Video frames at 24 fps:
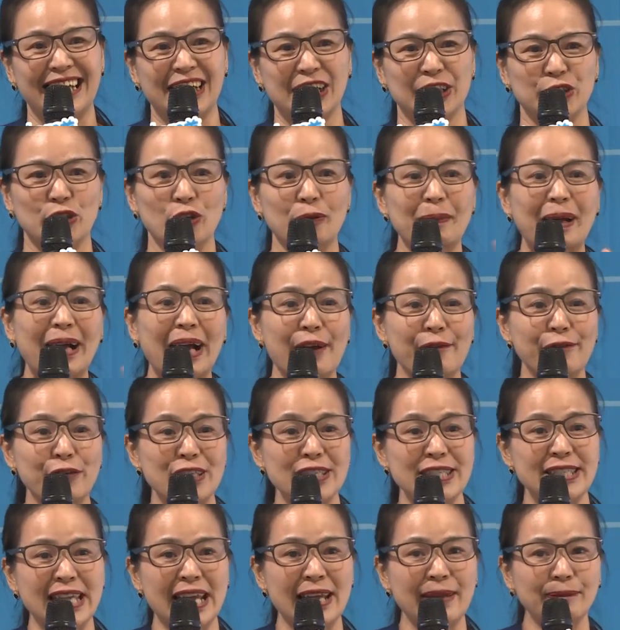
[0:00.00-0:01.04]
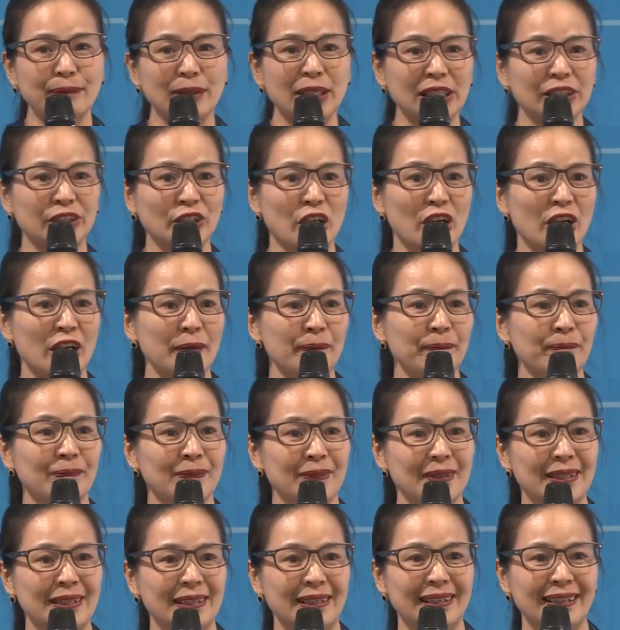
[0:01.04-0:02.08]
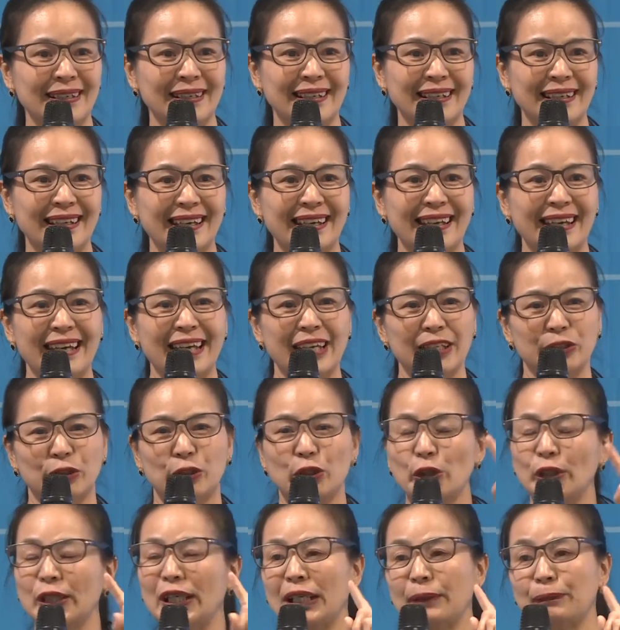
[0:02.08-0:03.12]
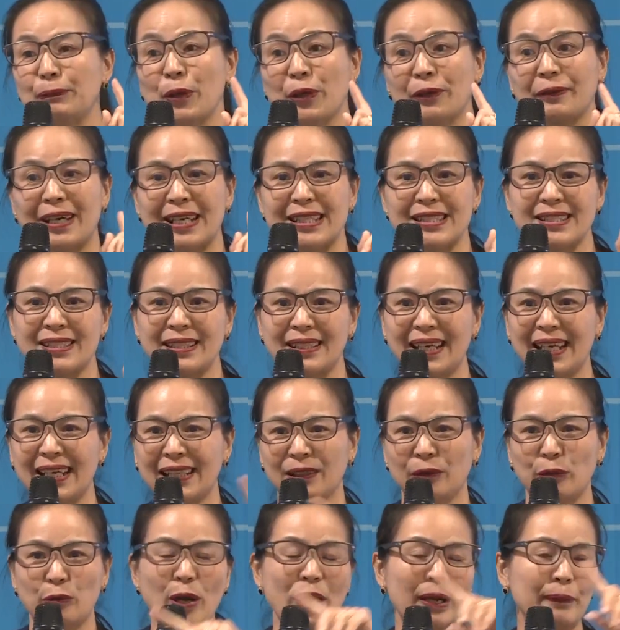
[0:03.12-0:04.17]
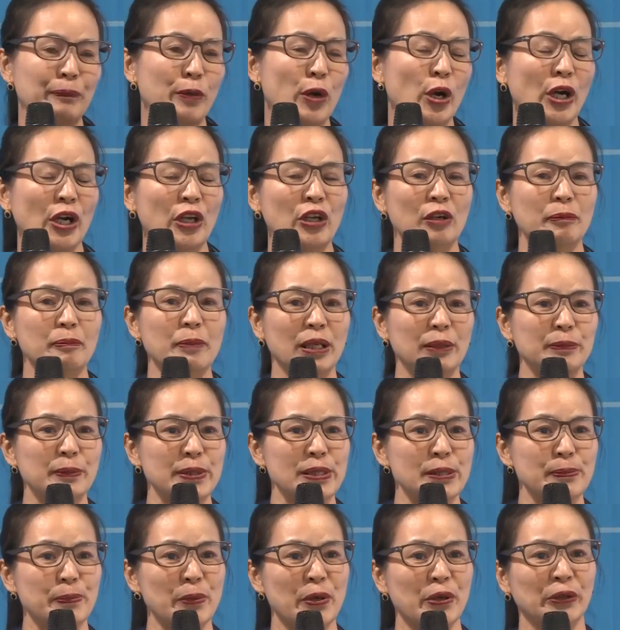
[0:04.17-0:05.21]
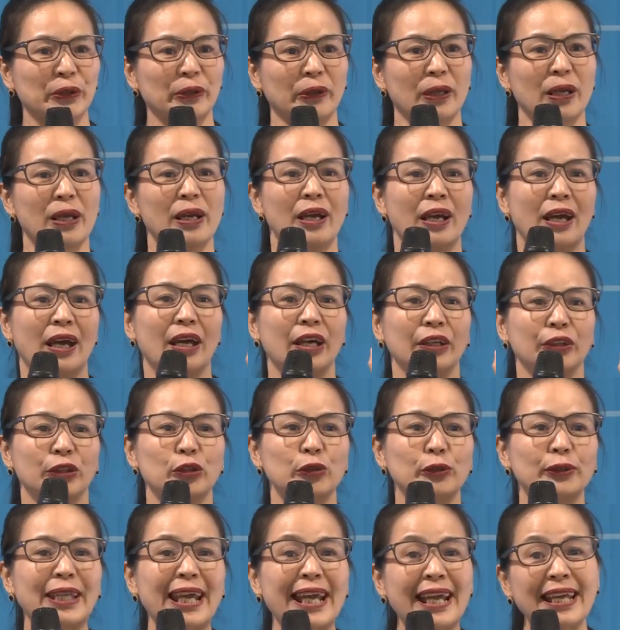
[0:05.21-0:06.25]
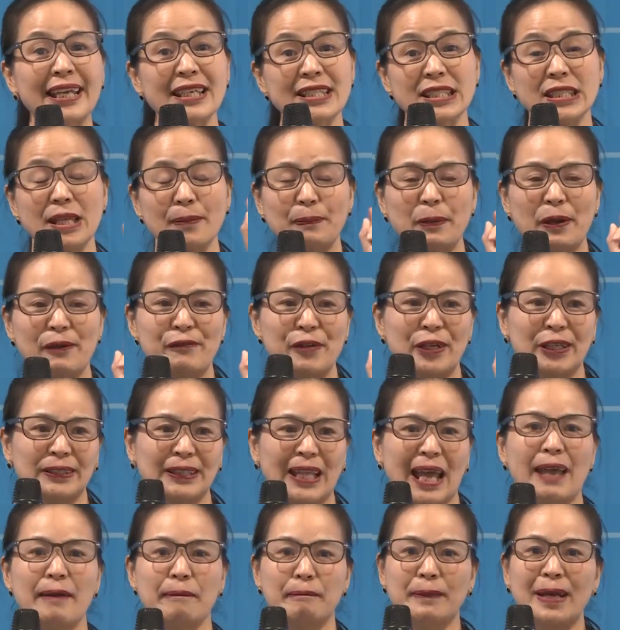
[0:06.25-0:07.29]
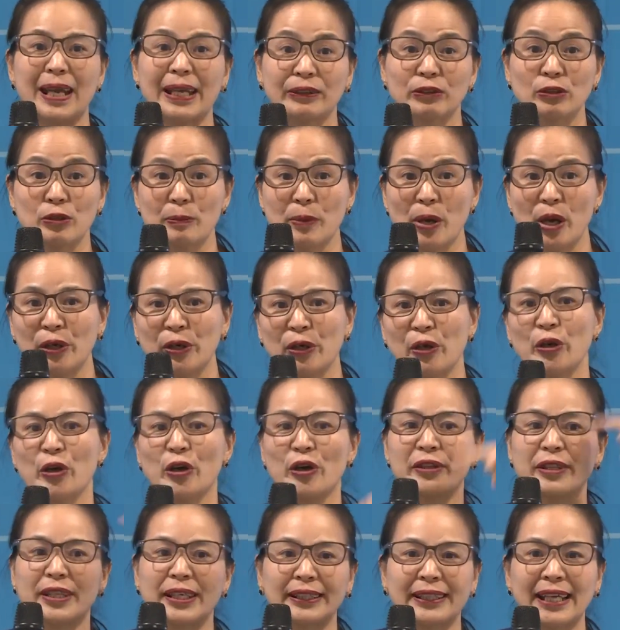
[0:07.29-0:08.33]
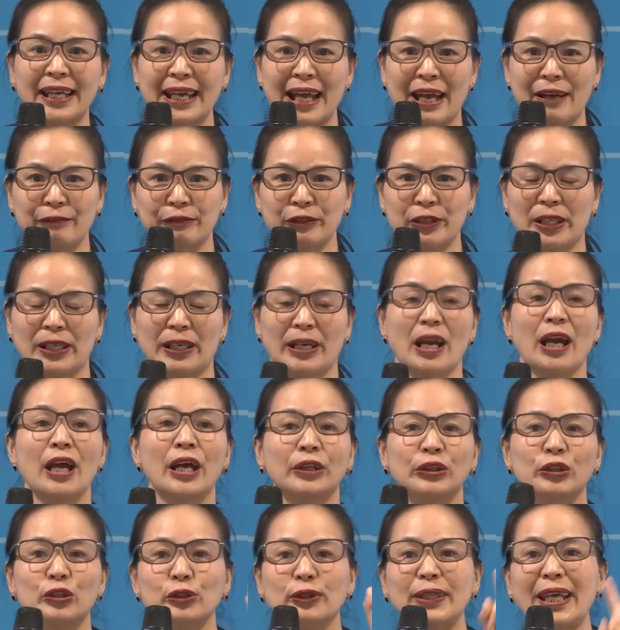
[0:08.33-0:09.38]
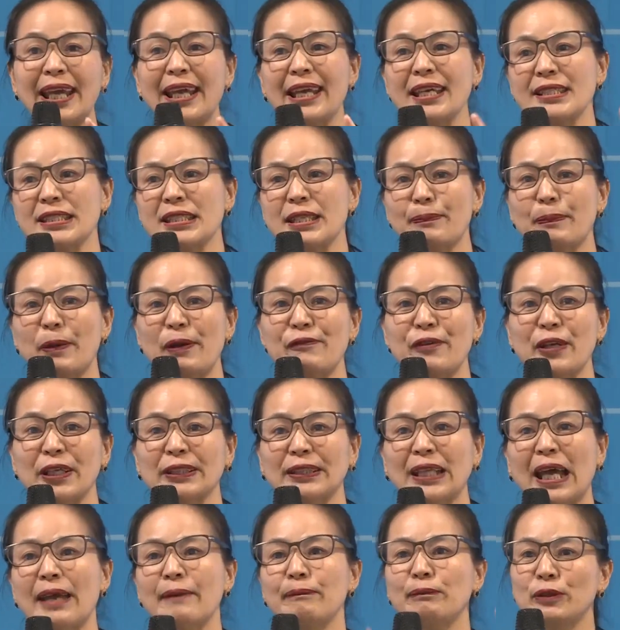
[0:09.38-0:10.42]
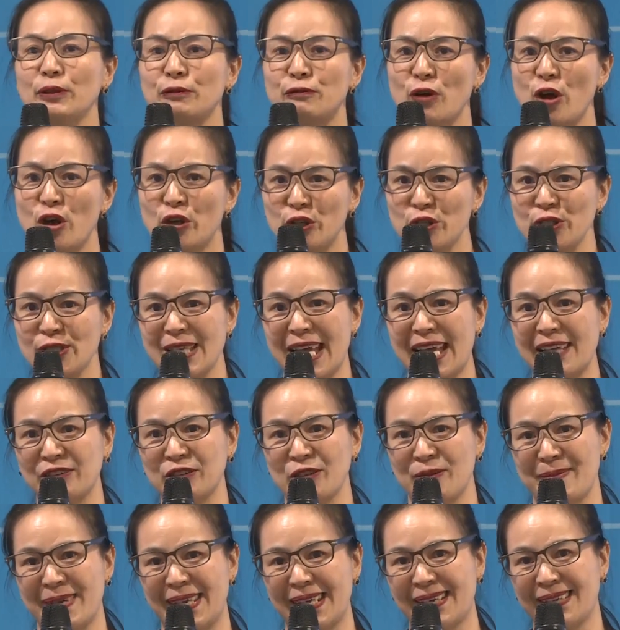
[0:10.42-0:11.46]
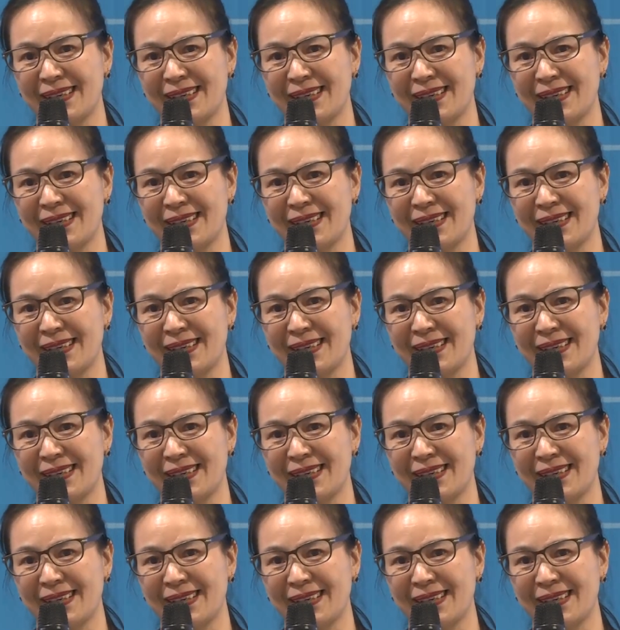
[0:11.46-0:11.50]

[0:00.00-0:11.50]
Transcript: yung mga first time dito, do not procrastinate. Huwag po kayong mag-postpone. Today is the perfect time, not tomorrow or the day after. Today is the perfect time to focus Atomy.